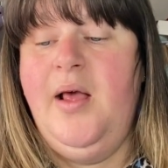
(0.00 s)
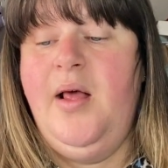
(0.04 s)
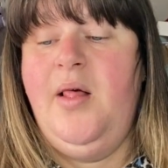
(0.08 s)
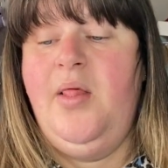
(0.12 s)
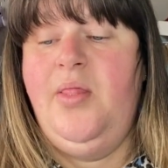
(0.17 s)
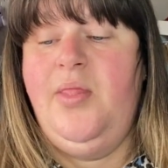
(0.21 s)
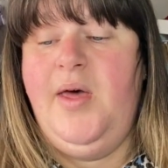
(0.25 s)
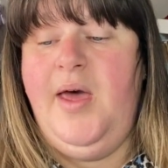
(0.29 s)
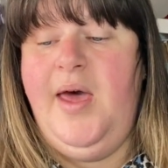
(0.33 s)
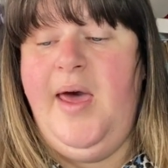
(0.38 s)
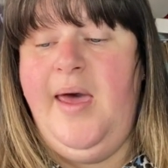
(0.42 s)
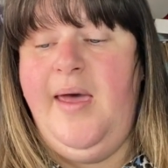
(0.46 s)

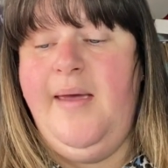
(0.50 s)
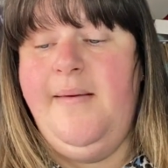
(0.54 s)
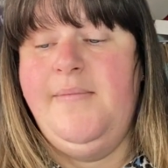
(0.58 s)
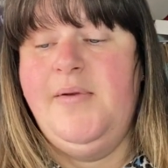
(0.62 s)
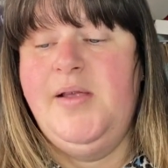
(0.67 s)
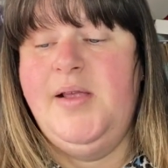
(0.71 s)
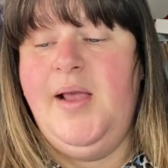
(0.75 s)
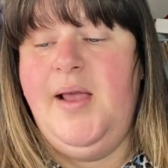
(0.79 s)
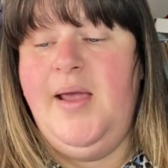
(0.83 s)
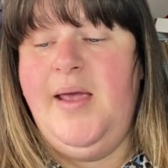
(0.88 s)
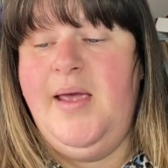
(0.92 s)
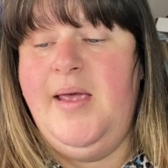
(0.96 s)
The
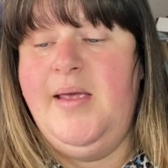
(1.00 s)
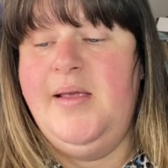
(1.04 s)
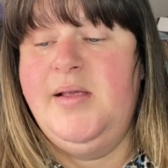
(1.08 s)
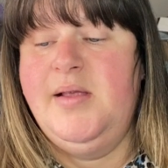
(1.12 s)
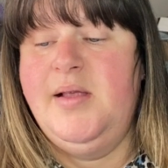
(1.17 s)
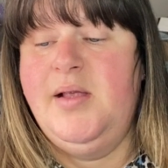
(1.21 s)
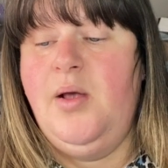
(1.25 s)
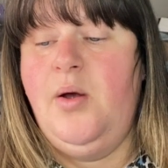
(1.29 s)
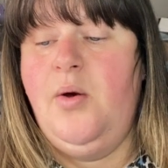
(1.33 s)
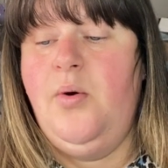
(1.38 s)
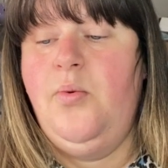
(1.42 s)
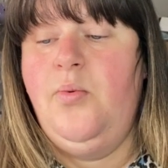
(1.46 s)
hips is